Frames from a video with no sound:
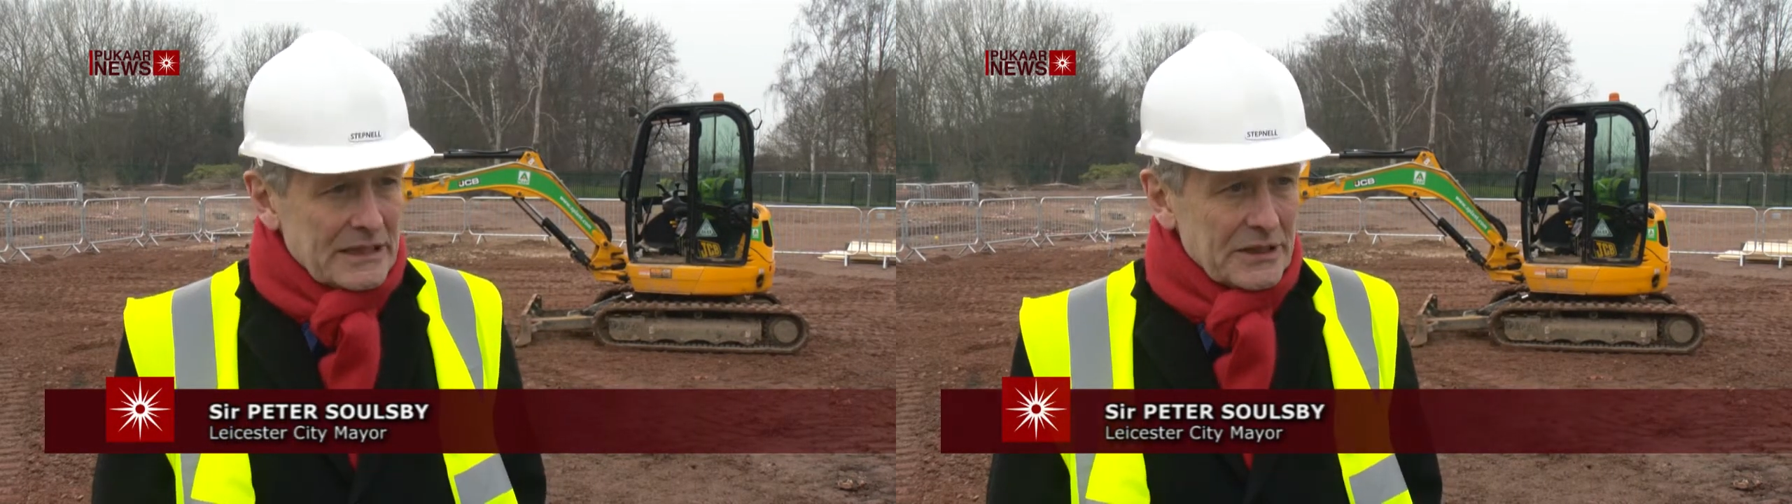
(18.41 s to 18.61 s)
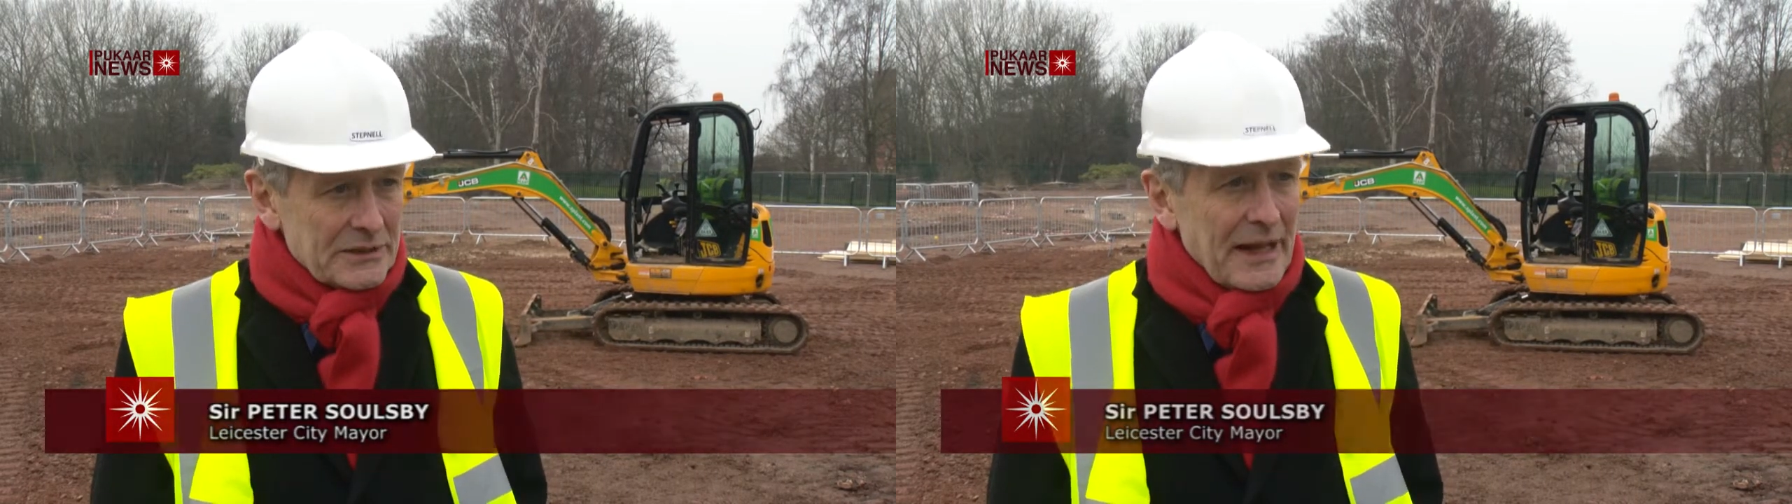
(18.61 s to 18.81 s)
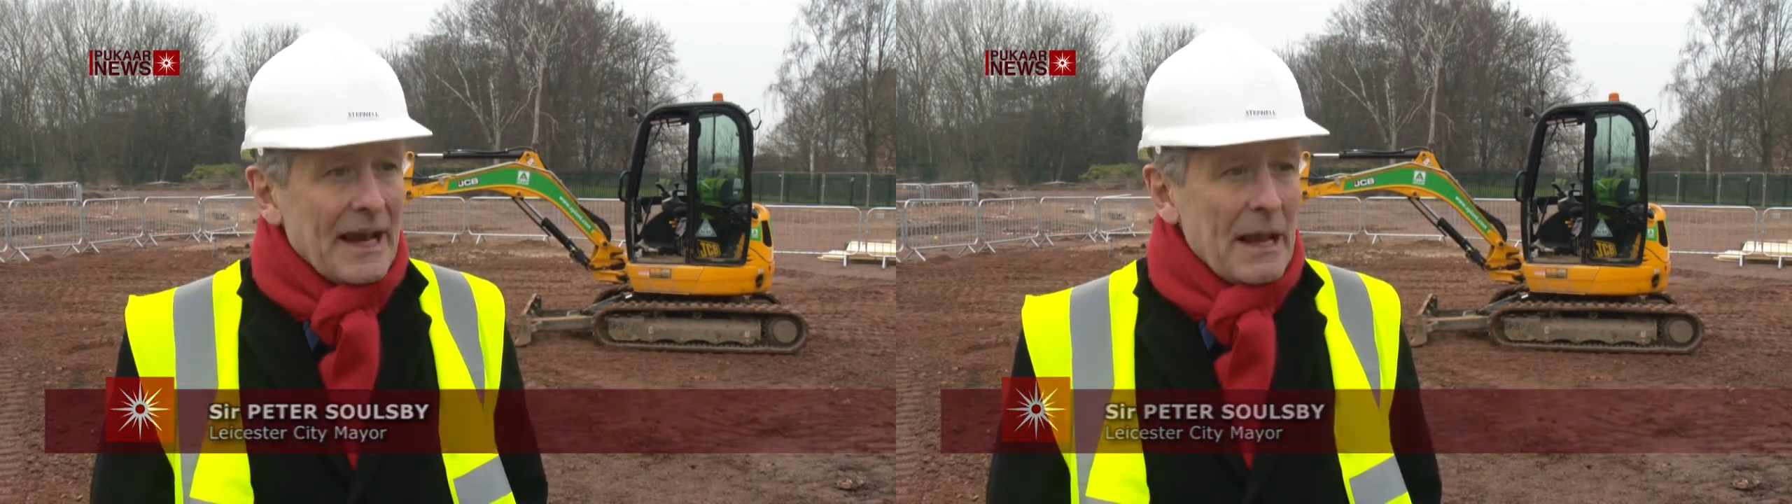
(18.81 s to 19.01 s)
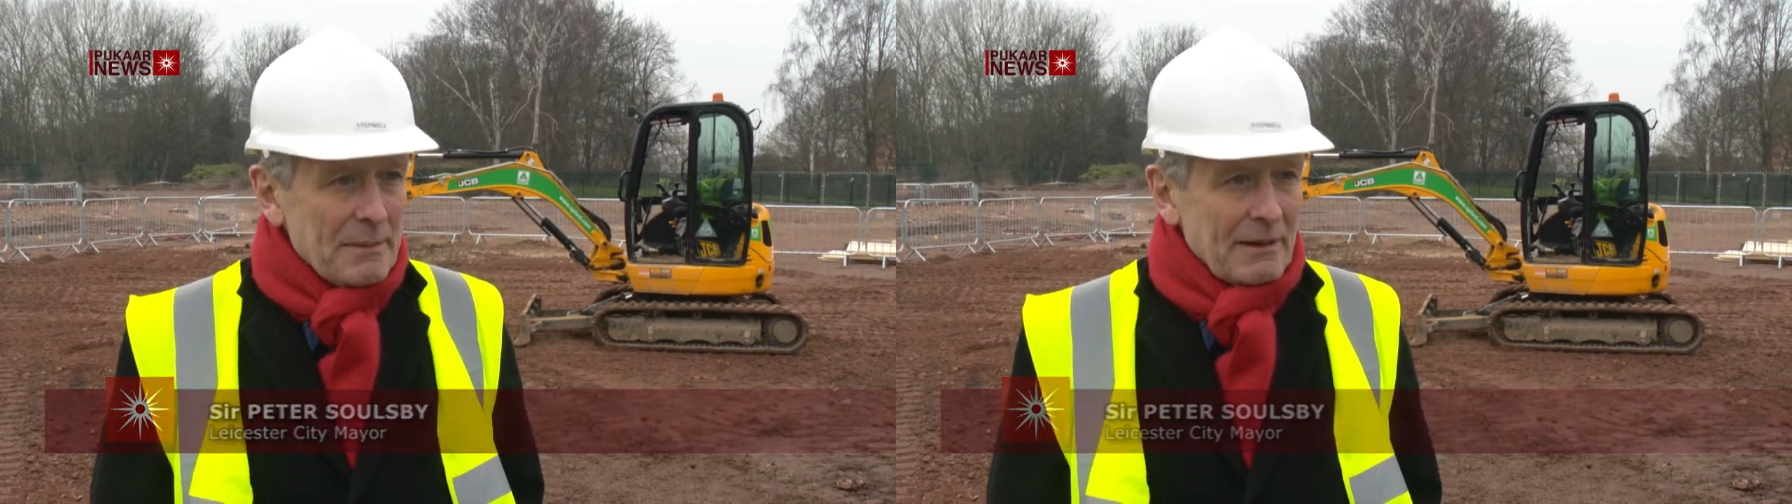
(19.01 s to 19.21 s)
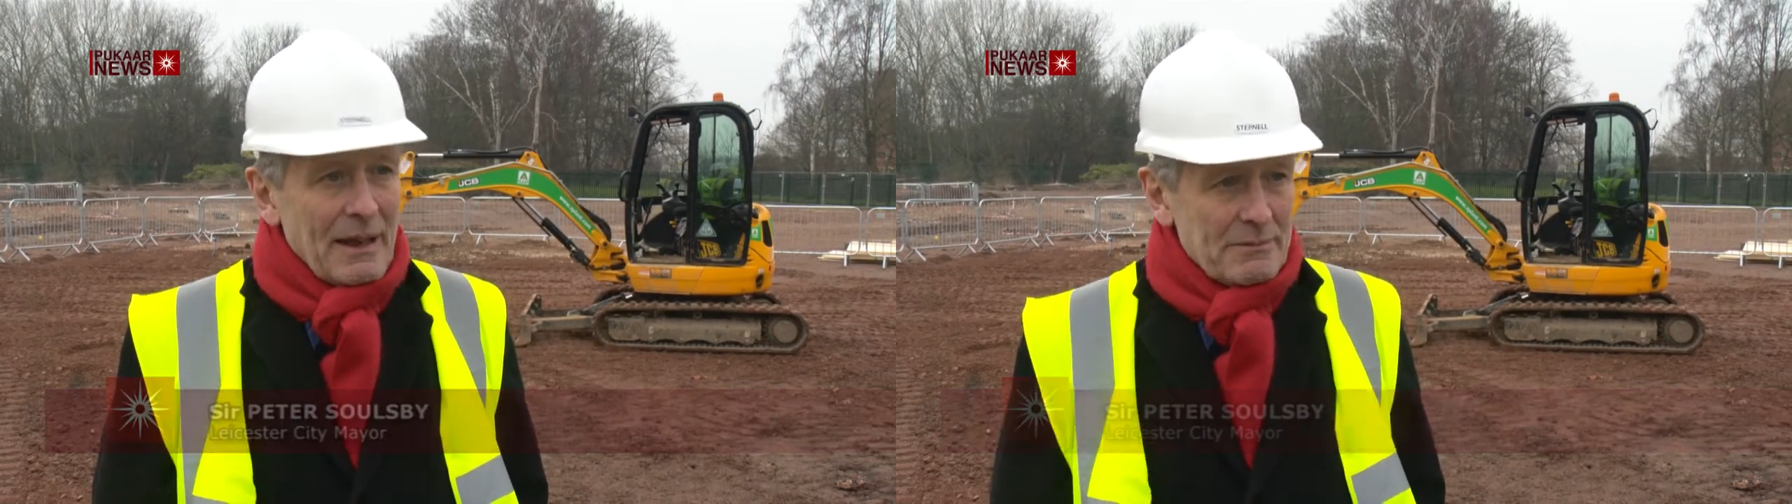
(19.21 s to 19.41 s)
to
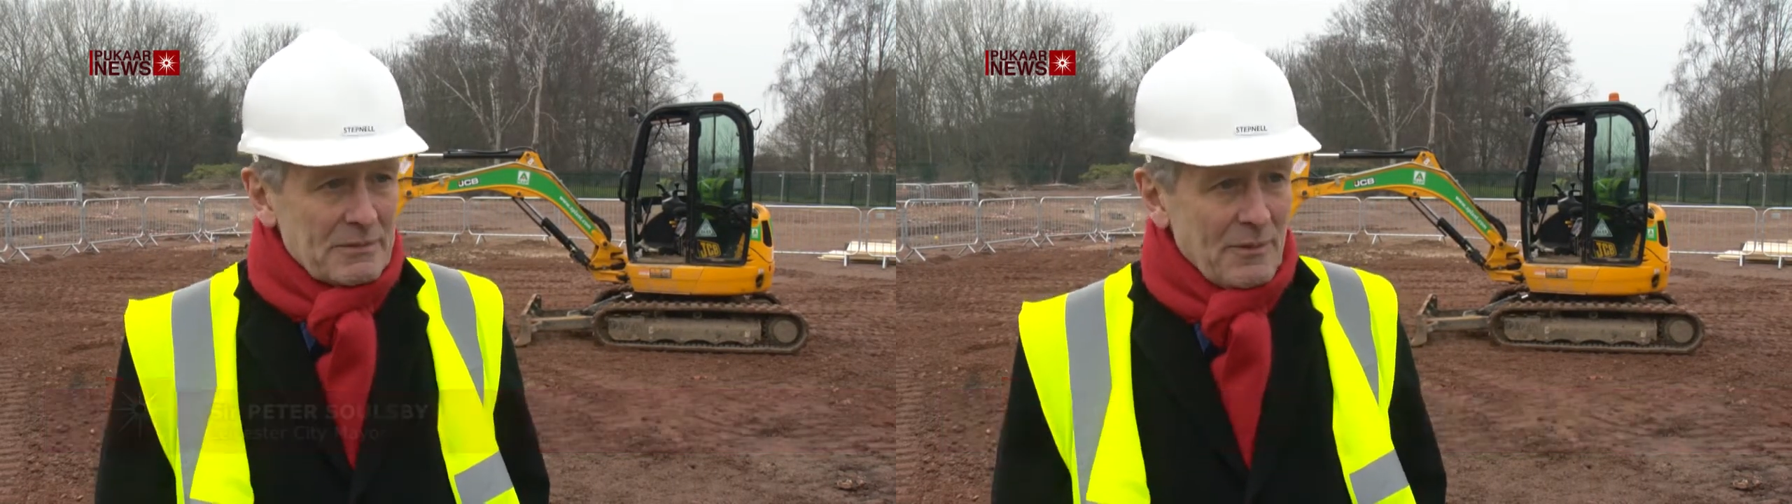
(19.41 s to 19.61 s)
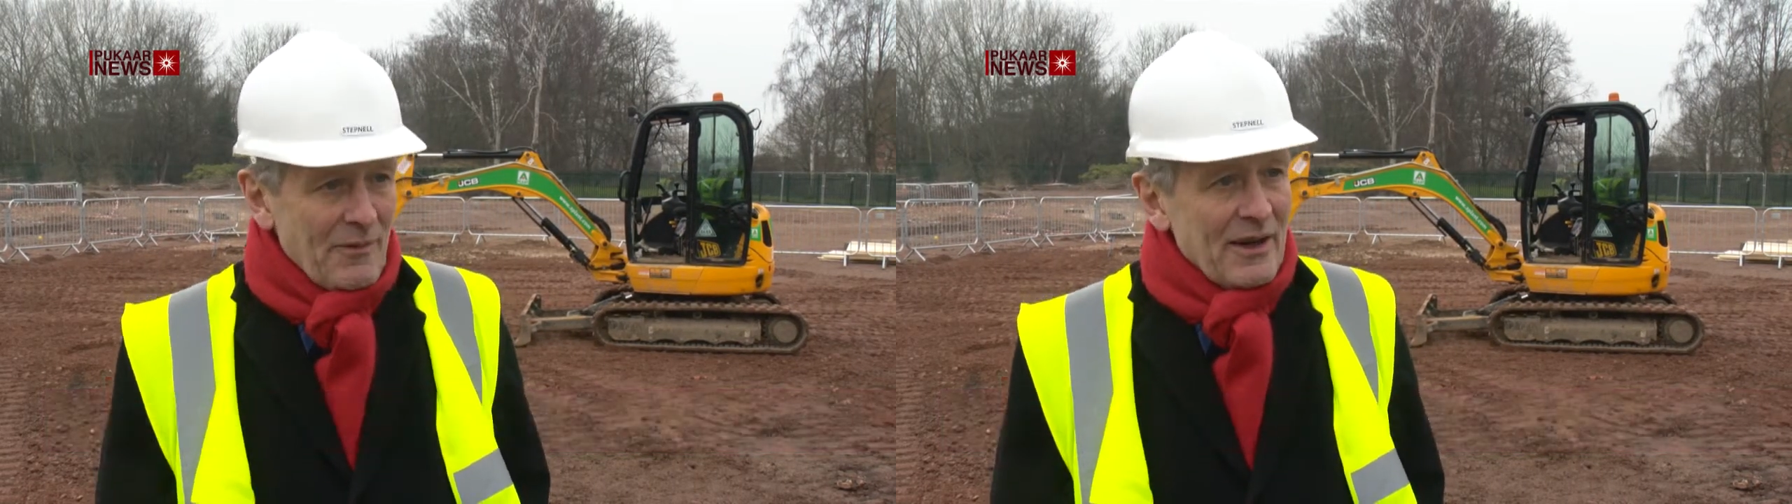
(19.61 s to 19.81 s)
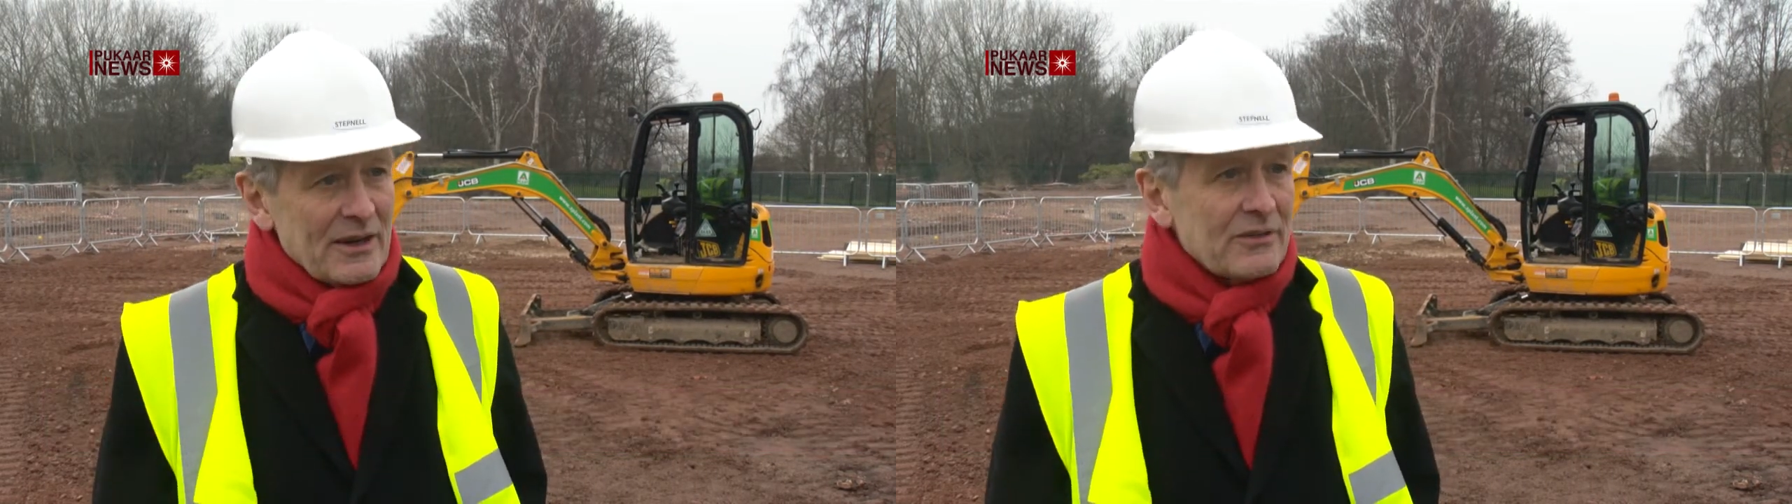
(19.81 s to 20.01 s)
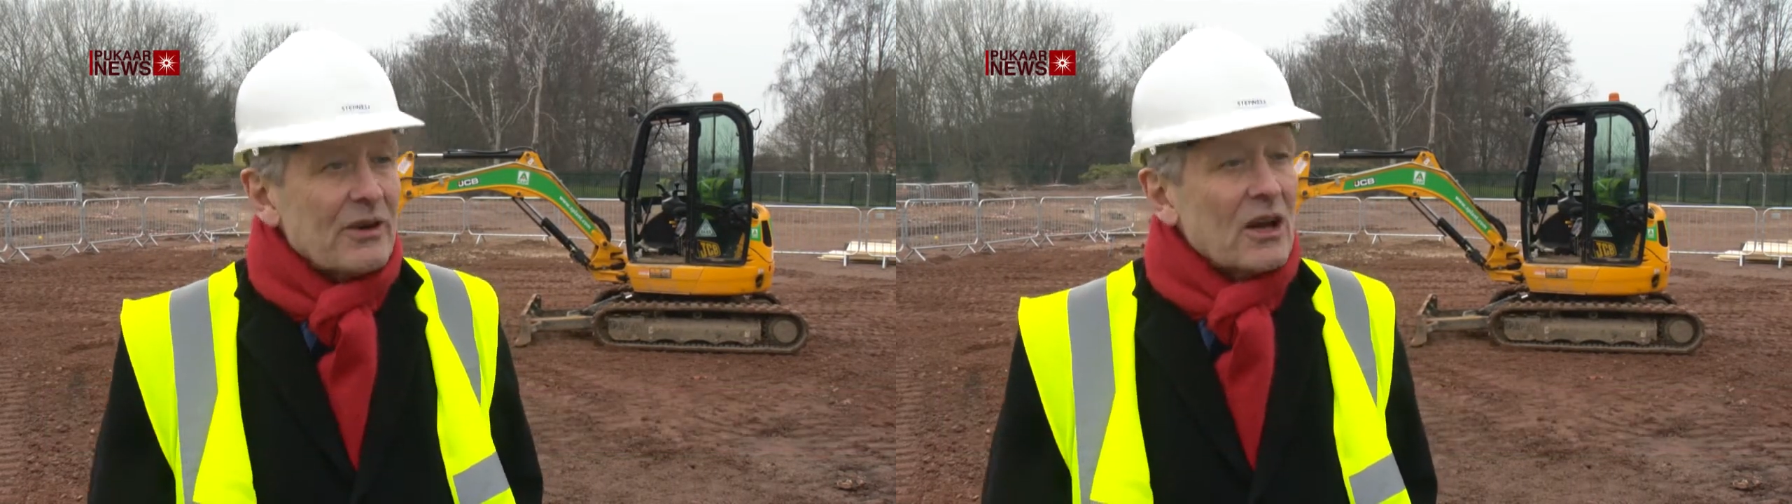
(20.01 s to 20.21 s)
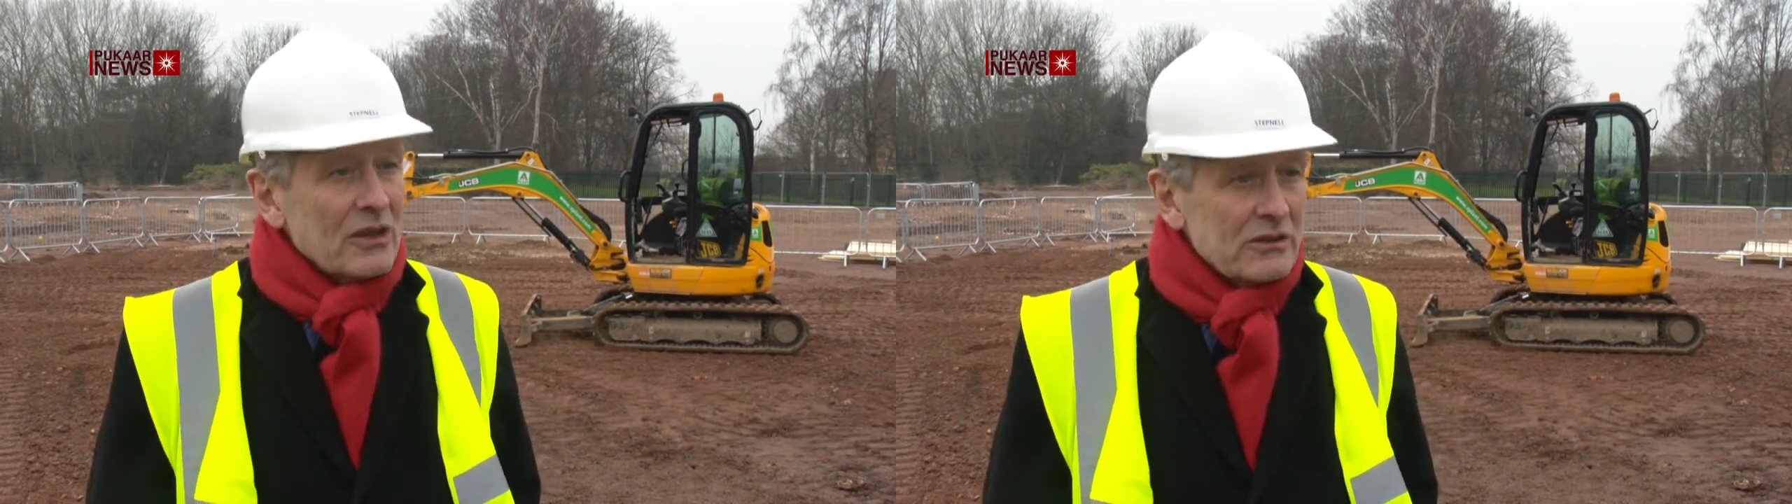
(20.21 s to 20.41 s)
enable them to provide over
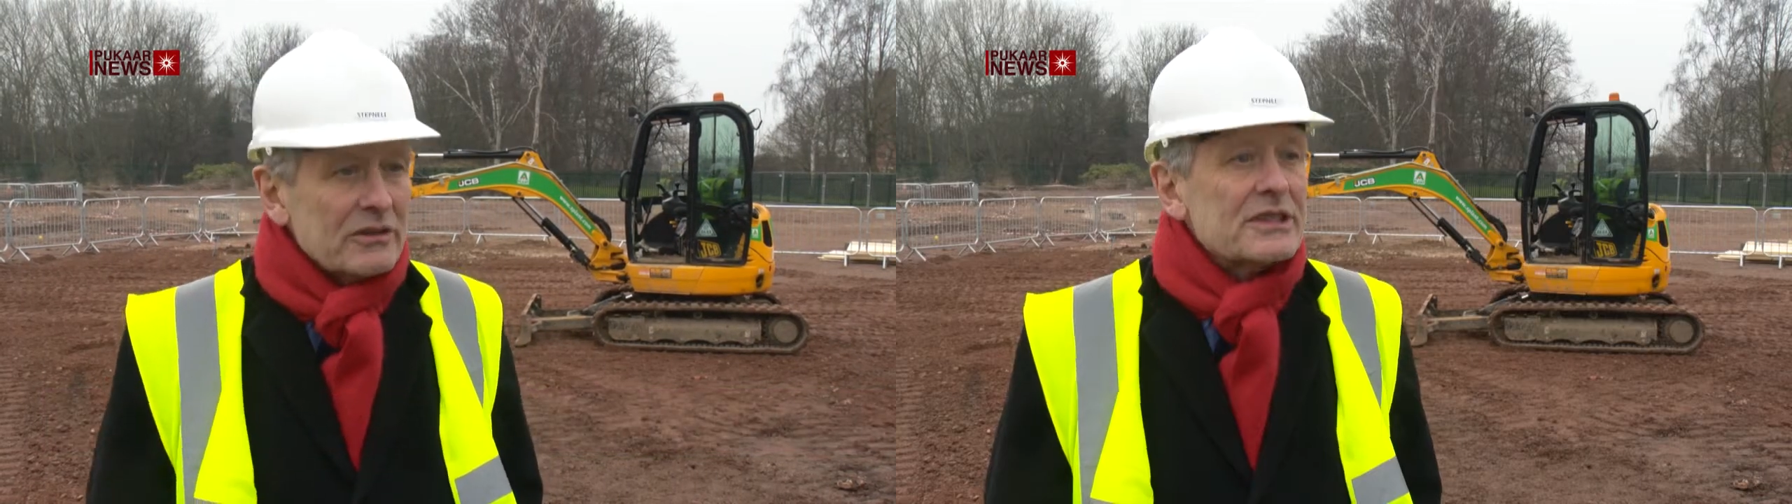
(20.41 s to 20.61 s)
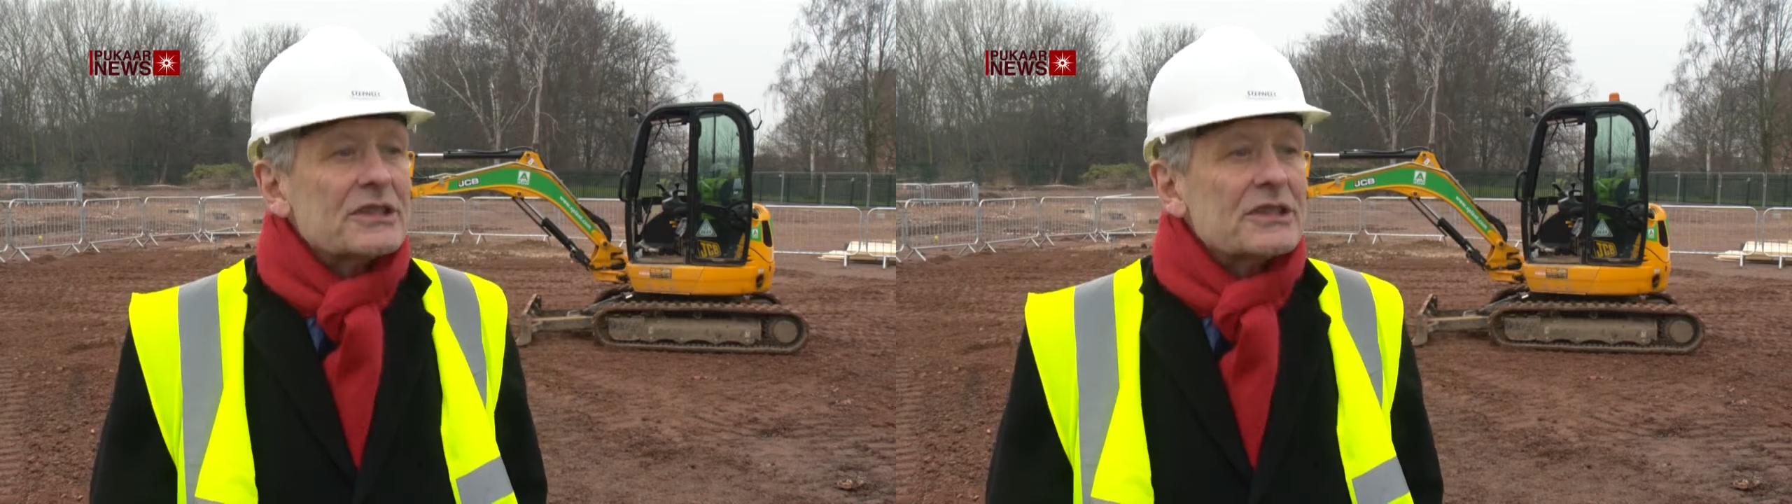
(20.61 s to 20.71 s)
100